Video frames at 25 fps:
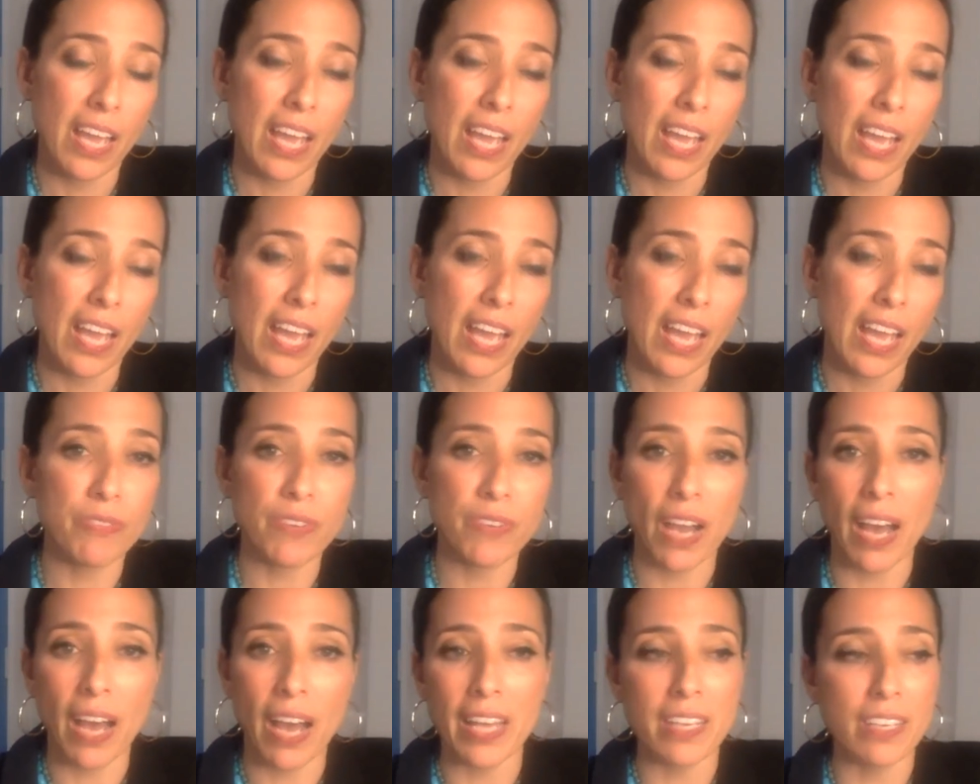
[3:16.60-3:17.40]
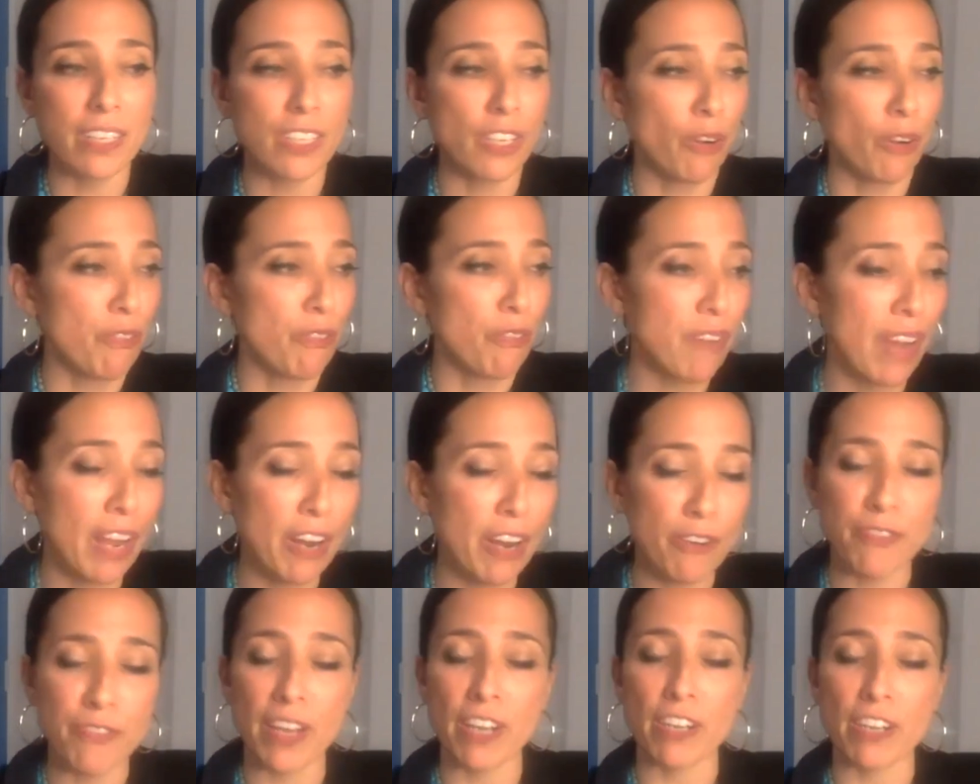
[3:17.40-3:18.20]
And we've got you know,
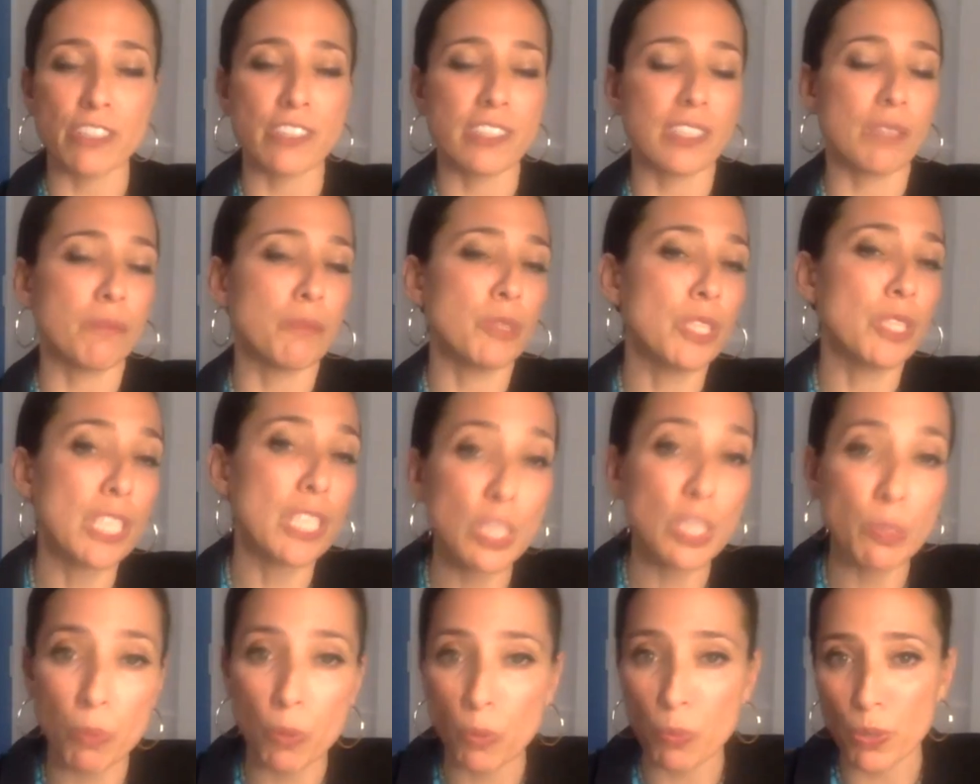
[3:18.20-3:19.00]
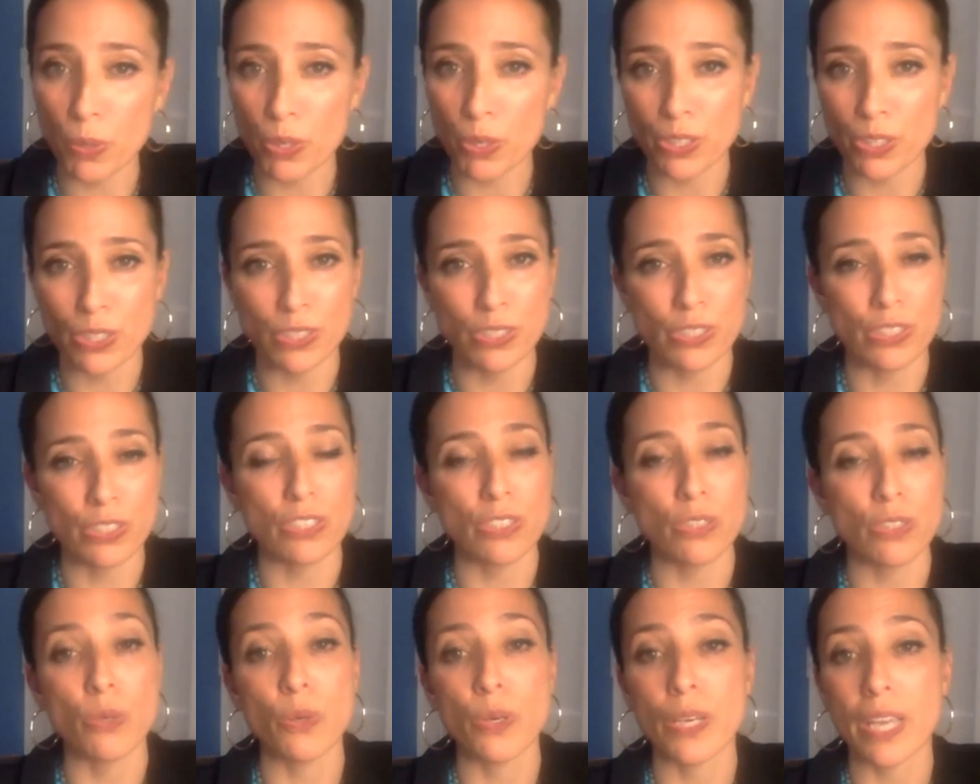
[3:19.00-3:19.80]
firefighters and municipal workers
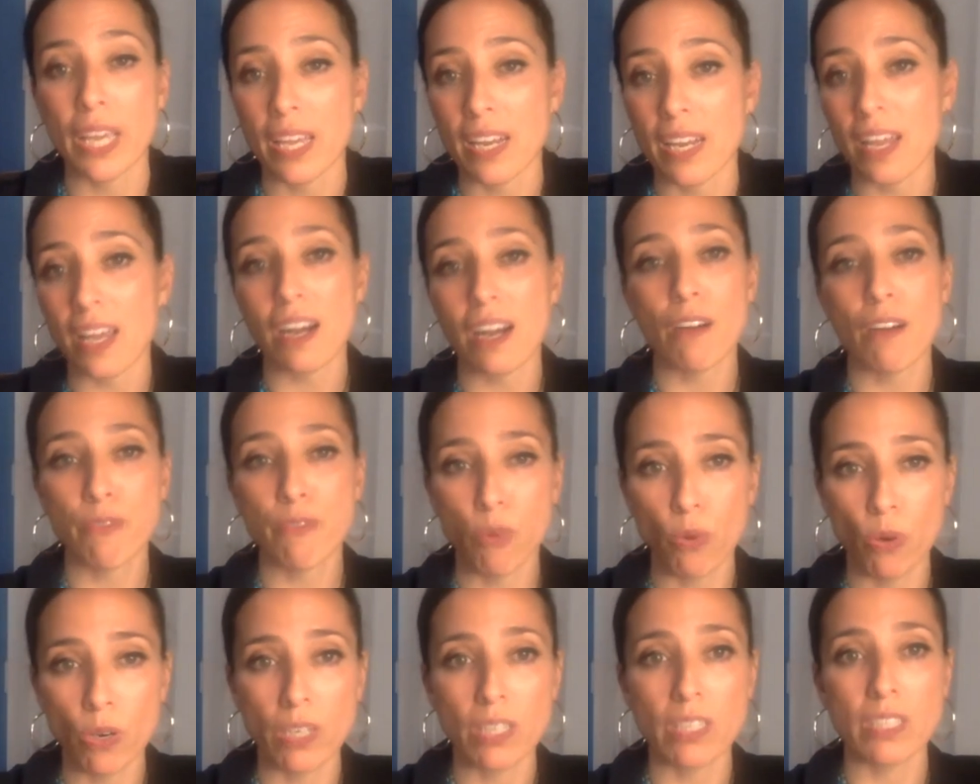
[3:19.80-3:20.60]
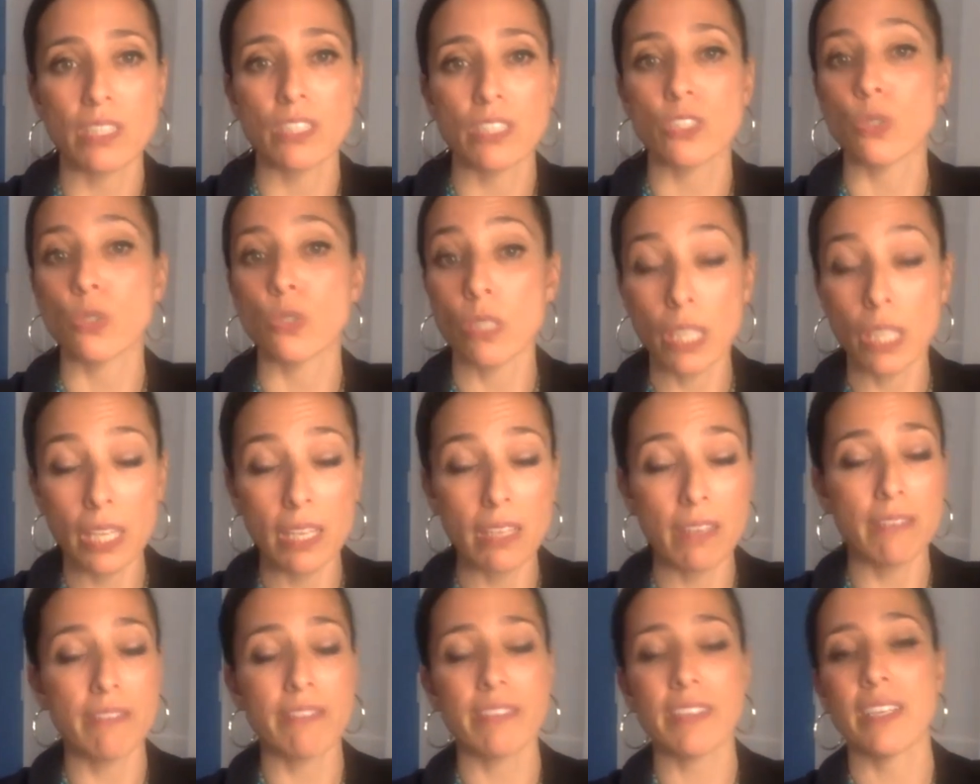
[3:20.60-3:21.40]
who cannot afford to
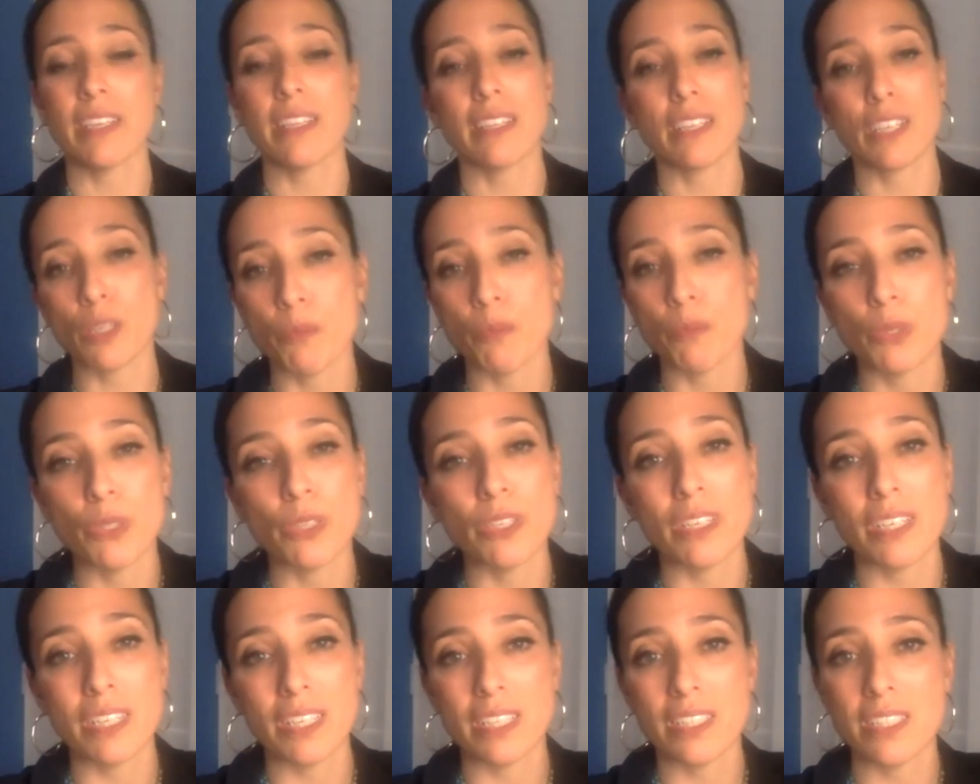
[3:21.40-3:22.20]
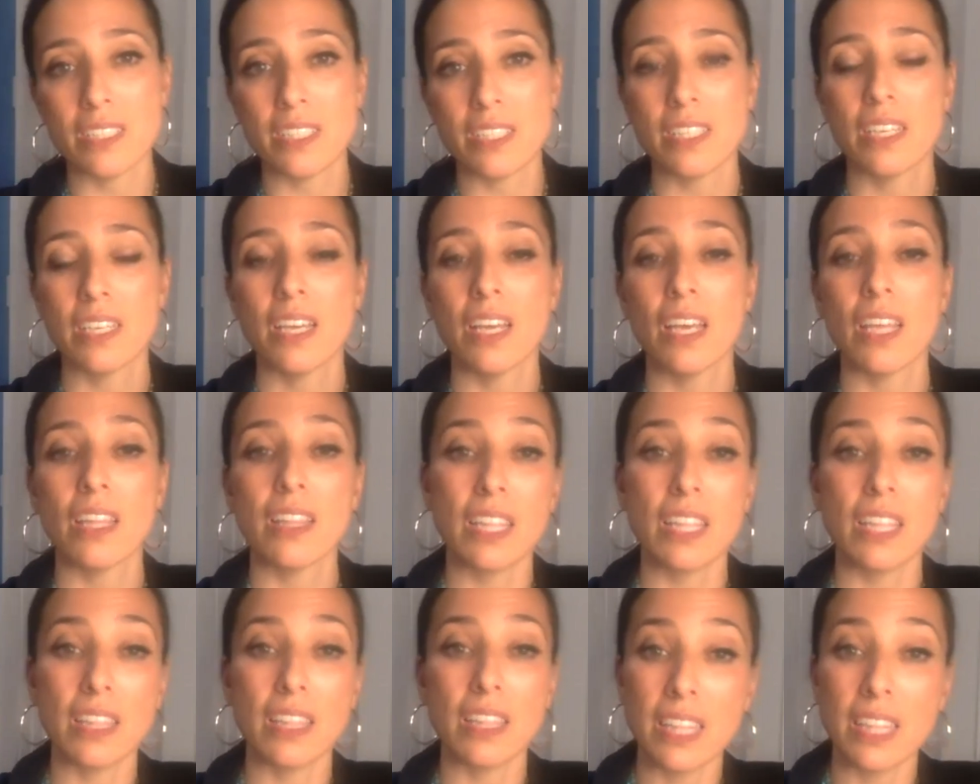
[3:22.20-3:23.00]
live in the communities
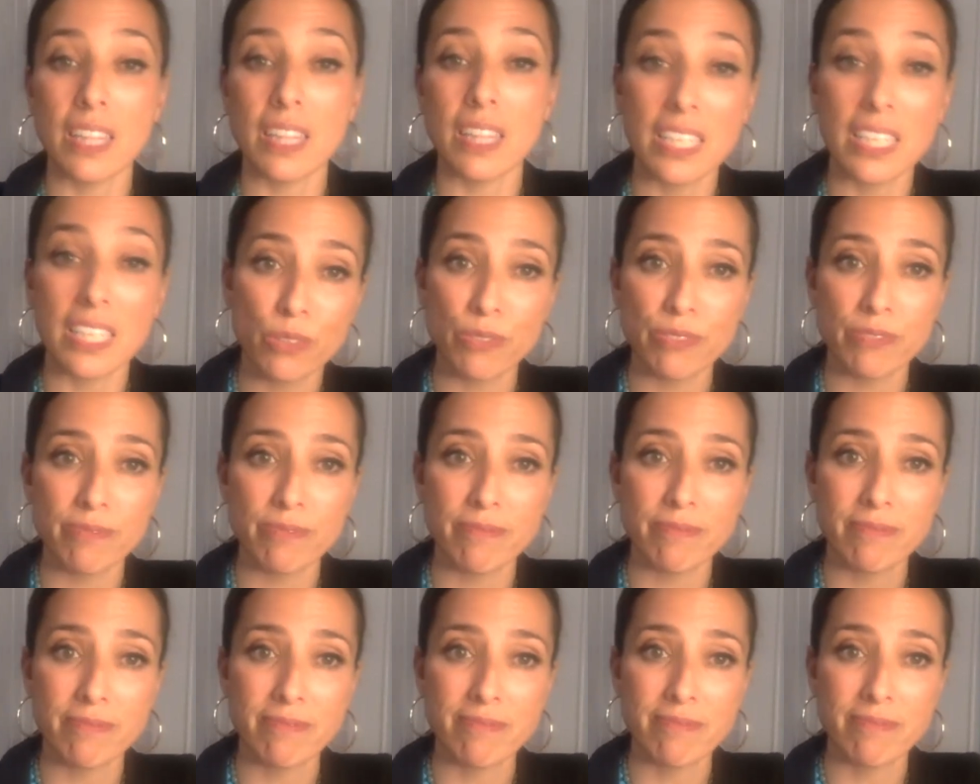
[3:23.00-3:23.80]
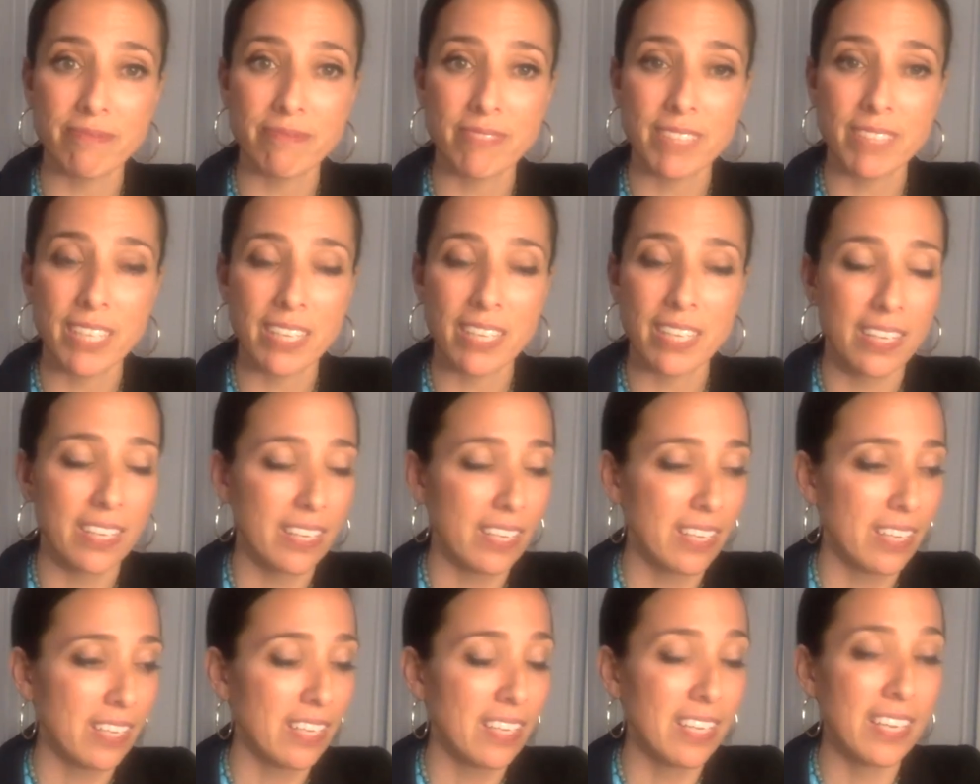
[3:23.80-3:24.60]
that they serve.
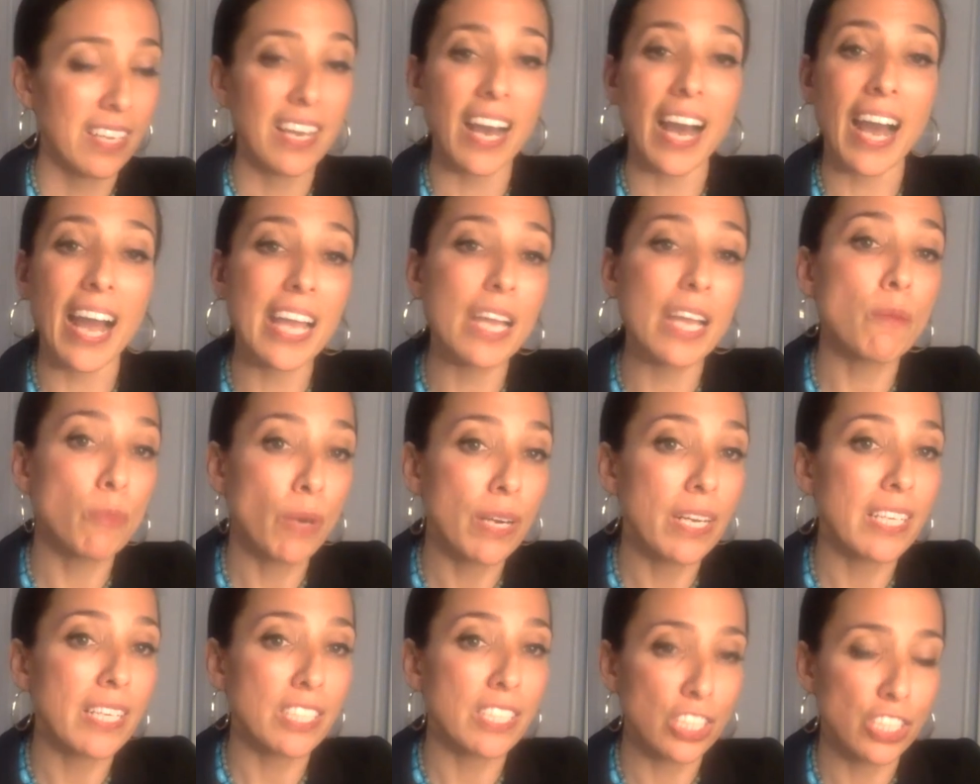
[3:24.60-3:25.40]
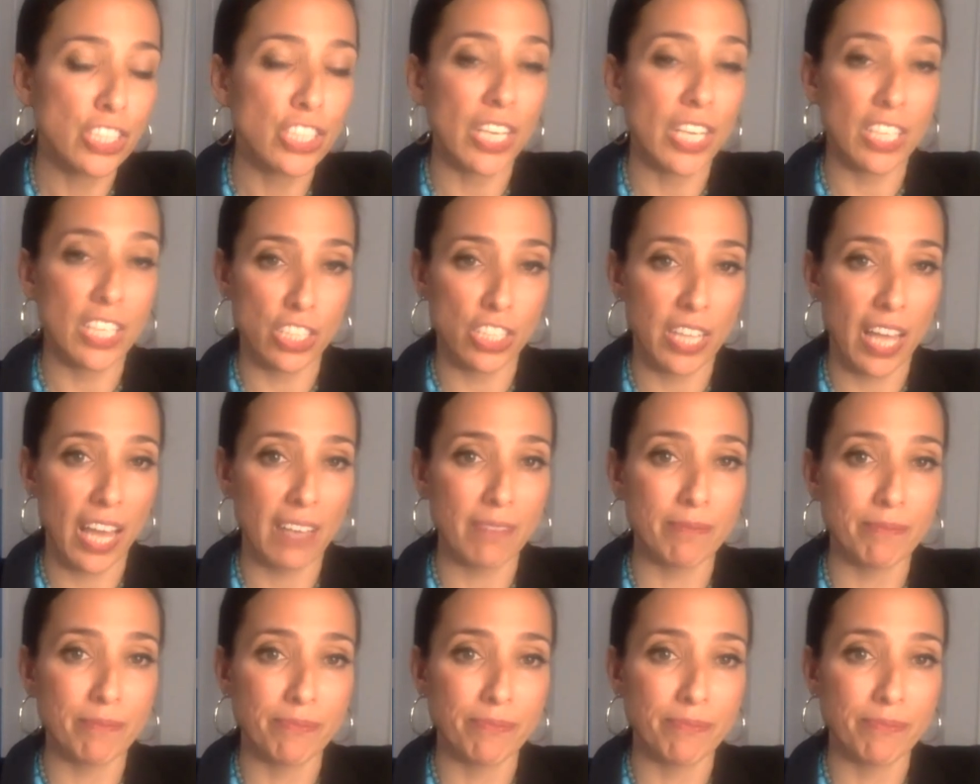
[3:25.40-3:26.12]
I am running to change that